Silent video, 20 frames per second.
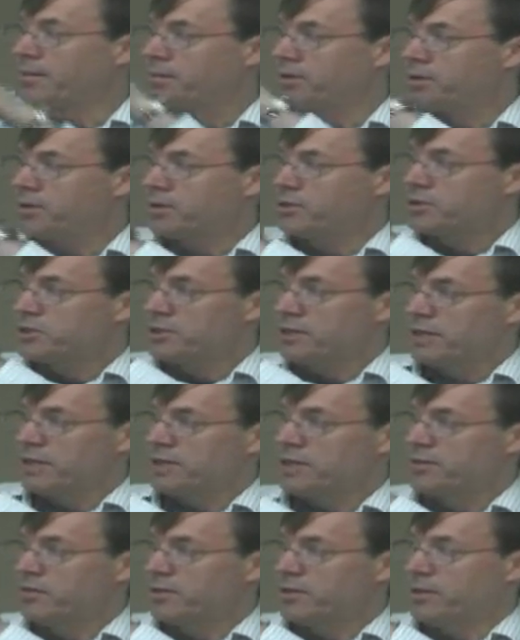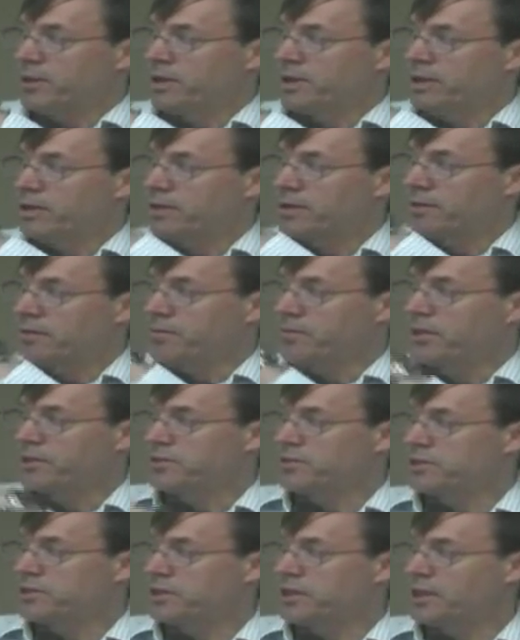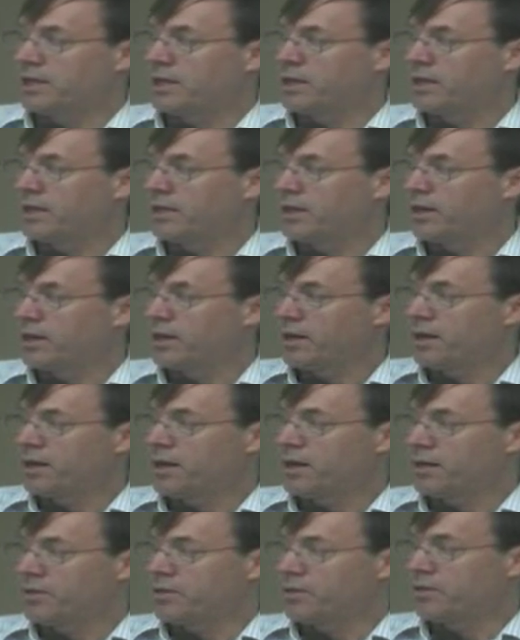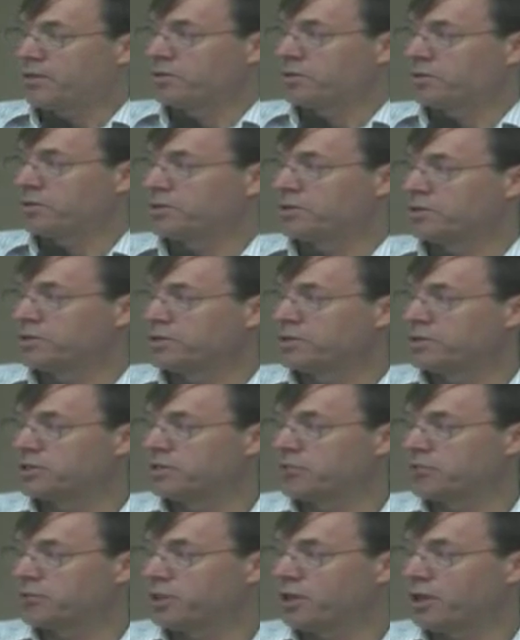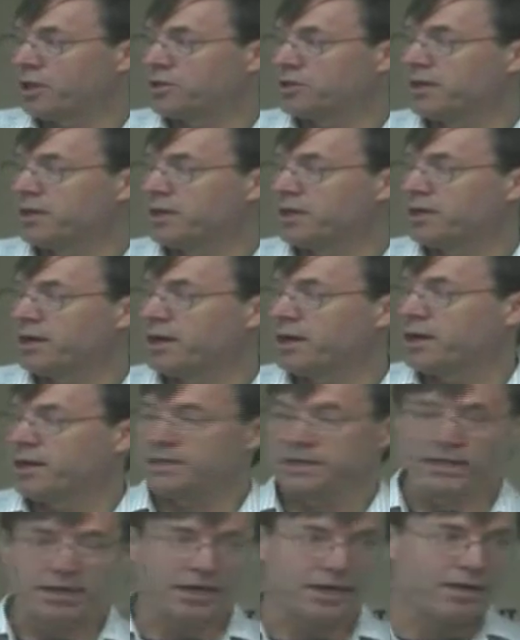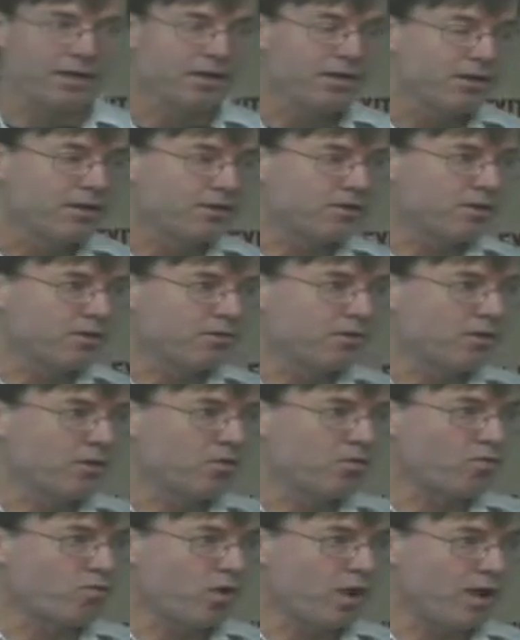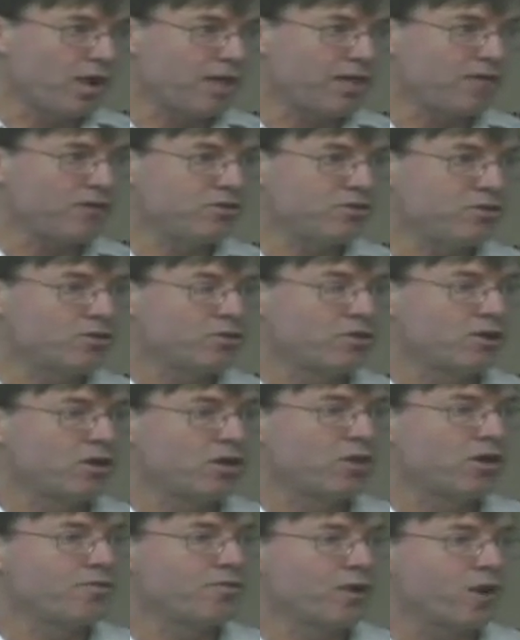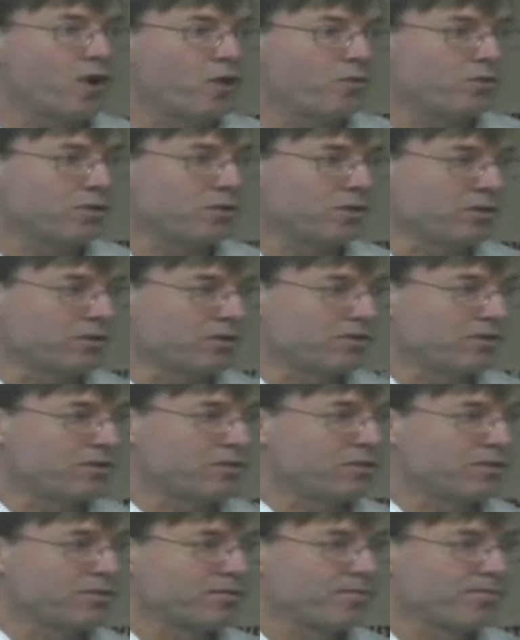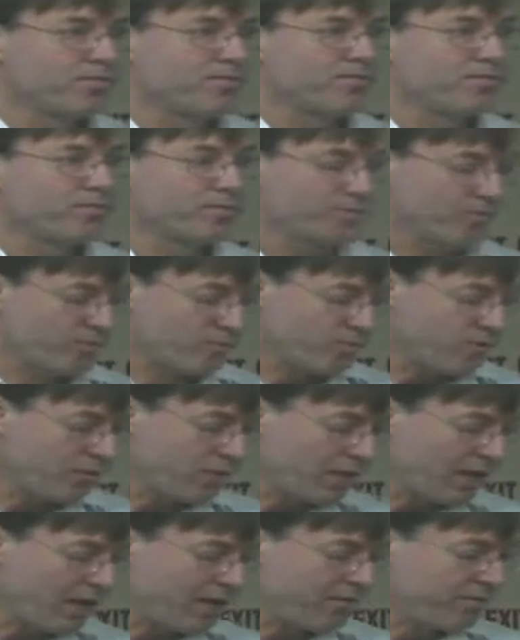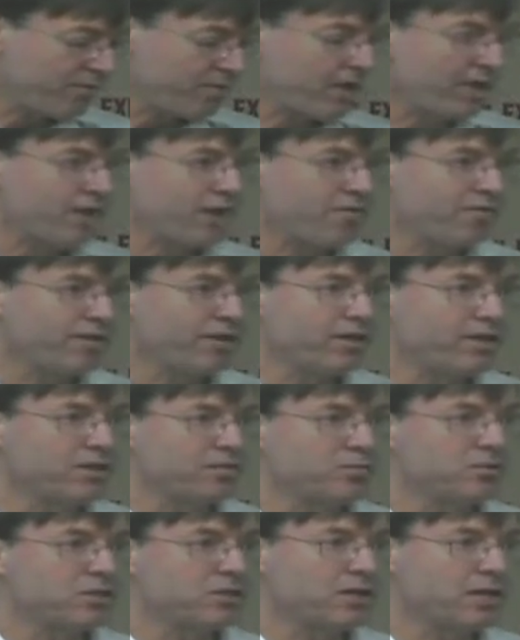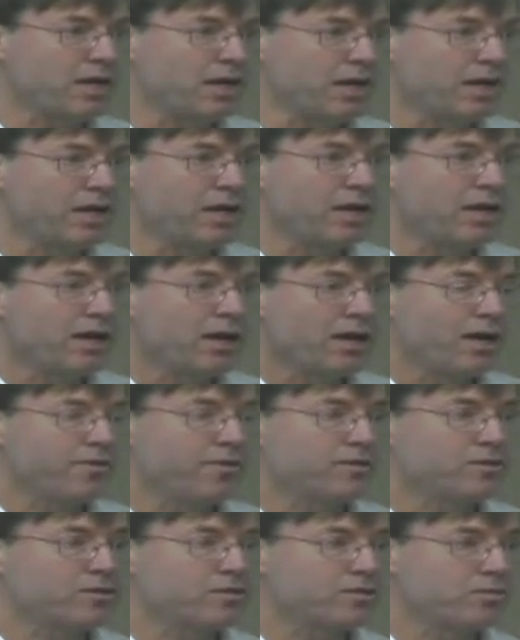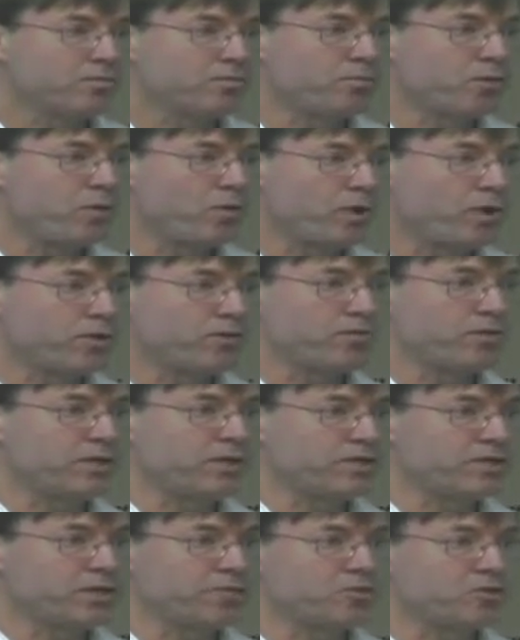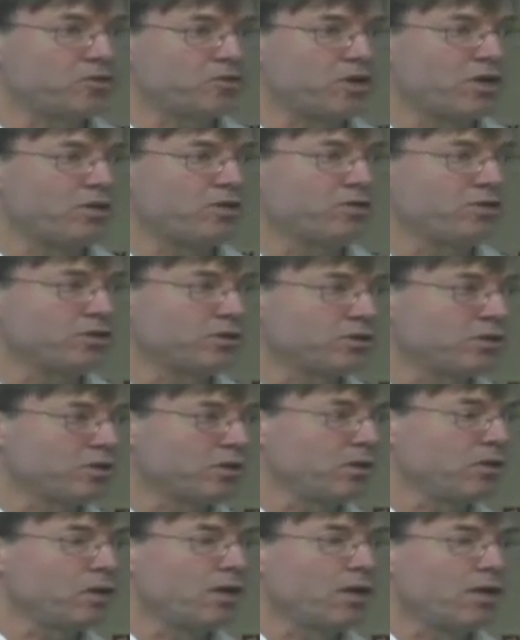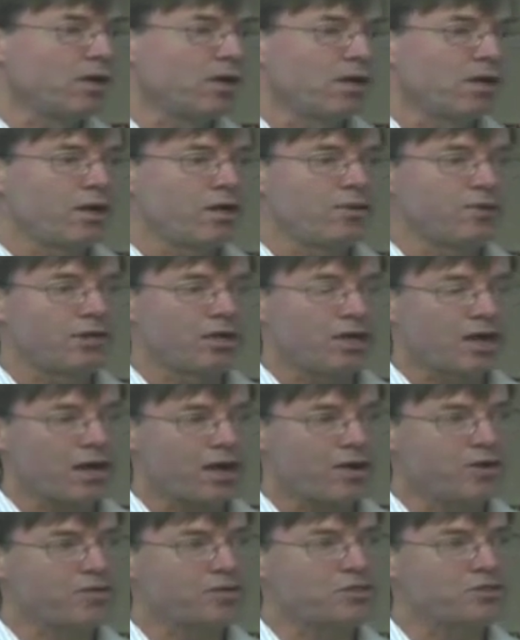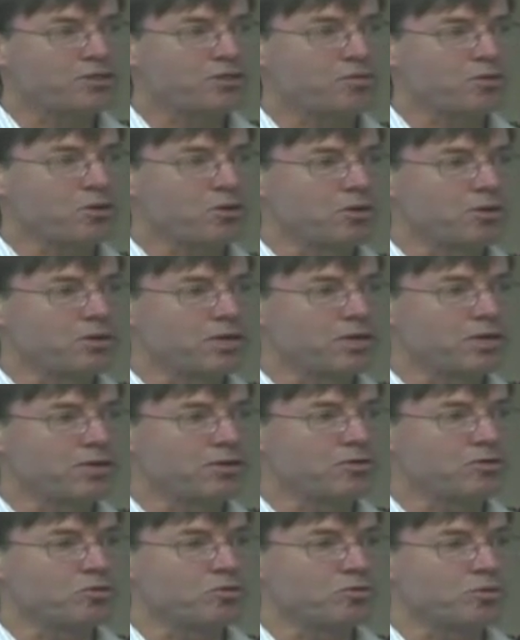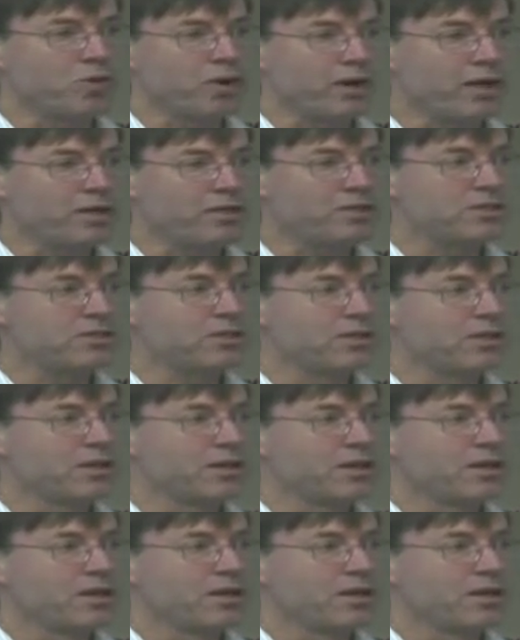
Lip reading: But you can see some of the benefits here, the non-toilet systems, the low-tech and the high-tech. So there are a range of options that we have at our fingertips today, and this is the point of these demonstrations. So I would encourage this community to embrace